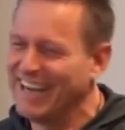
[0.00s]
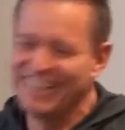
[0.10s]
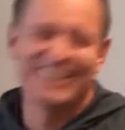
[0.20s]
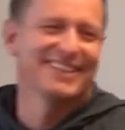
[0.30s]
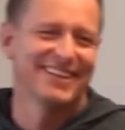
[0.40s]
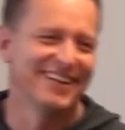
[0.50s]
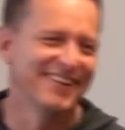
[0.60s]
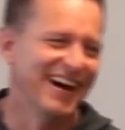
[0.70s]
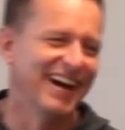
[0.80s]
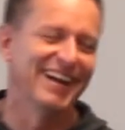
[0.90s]
I don't
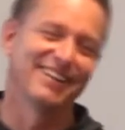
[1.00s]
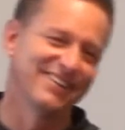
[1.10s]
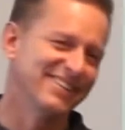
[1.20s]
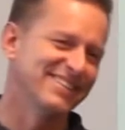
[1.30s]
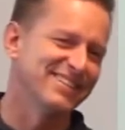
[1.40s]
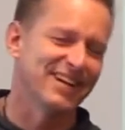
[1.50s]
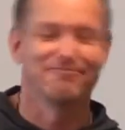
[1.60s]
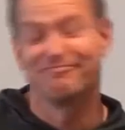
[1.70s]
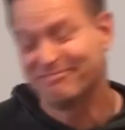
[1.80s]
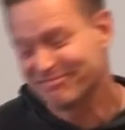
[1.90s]
know why. I learned this.
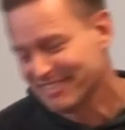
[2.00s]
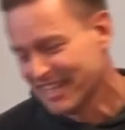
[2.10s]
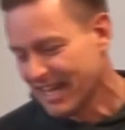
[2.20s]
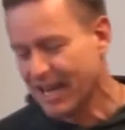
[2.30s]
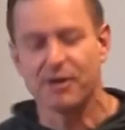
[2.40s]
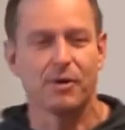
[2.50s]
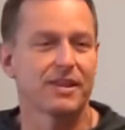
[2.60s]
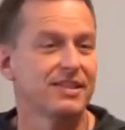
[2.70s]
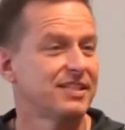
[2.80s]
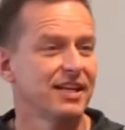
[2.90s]
I don't know
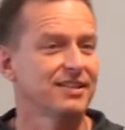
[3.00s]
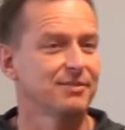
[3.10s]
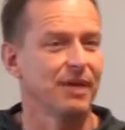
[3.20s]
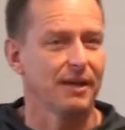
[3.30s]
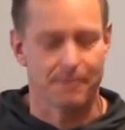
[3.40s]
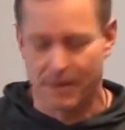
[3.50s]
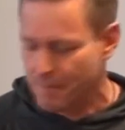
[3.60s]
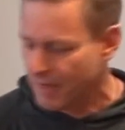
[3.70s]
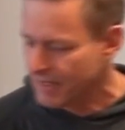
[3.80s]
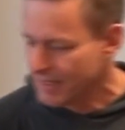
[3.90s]
what this tells me.
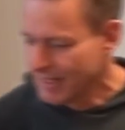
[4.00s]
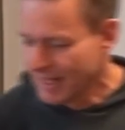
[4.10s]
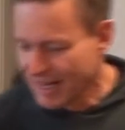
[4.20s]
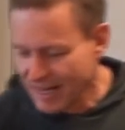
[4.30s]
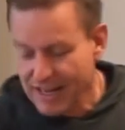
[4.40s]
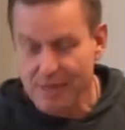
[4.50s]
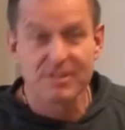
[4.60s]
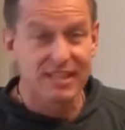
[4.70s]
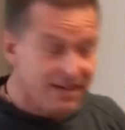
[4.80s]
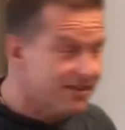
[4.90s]
But,
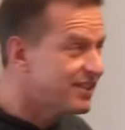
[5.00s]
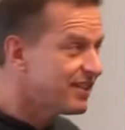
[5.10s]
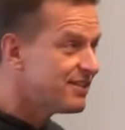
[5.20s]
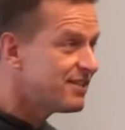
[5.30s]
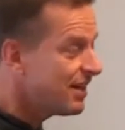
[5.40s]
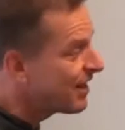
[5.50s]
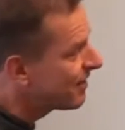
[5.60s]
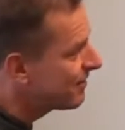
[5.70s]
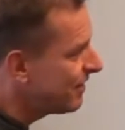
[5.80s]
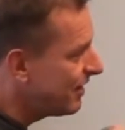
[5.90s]
it was interesting to see
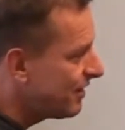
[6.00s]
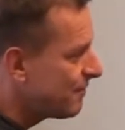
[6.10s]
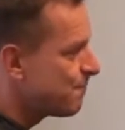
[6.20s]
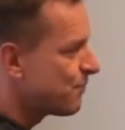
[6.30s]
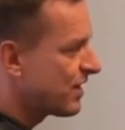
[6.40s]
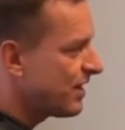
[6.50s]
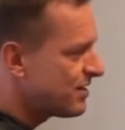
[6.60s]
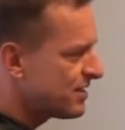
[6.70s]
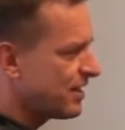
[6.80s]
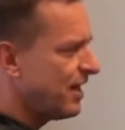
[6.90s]
that, really,
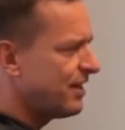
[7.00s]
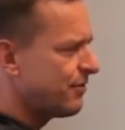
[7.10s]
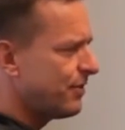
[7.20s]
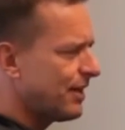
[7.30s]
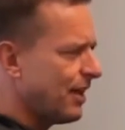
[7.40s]
there is a kind of